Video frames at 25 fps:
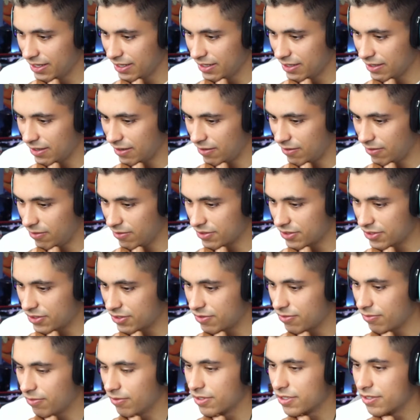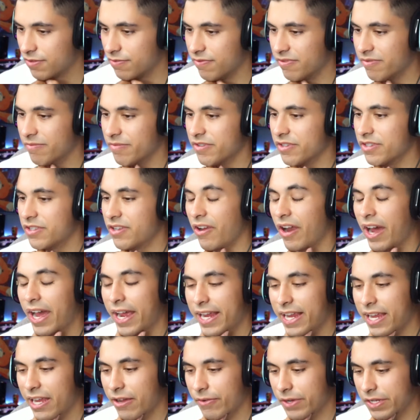all sorts of rumors. Dude, I
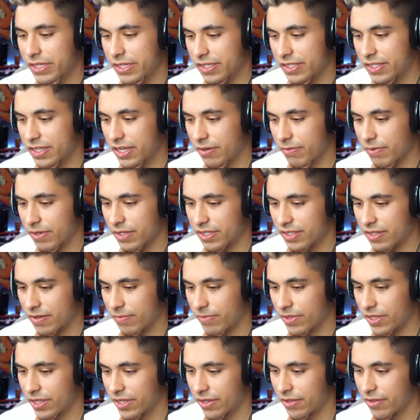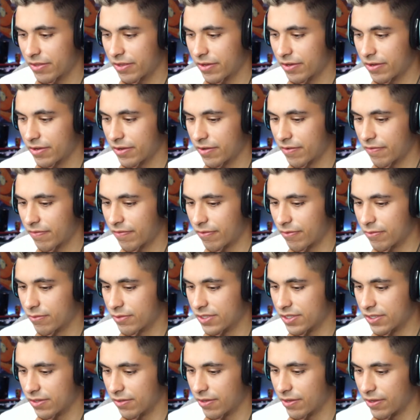can't wait to see what some of the other
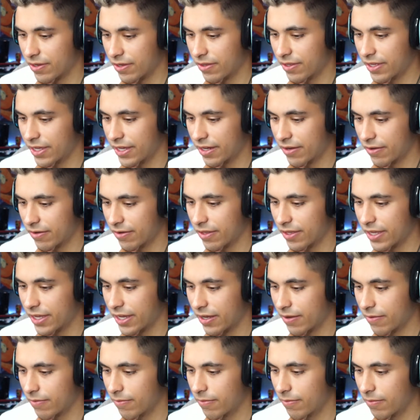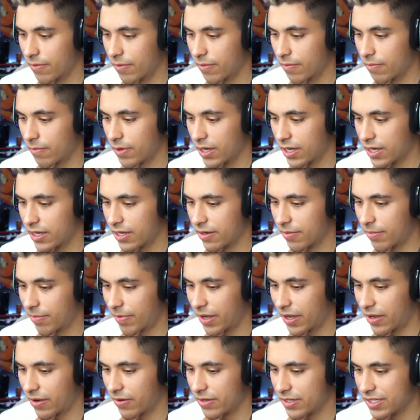fruits look like or like what kind of
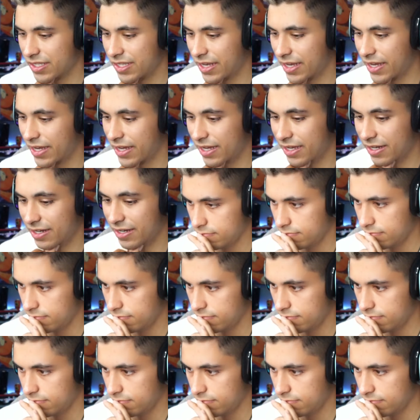powers they had.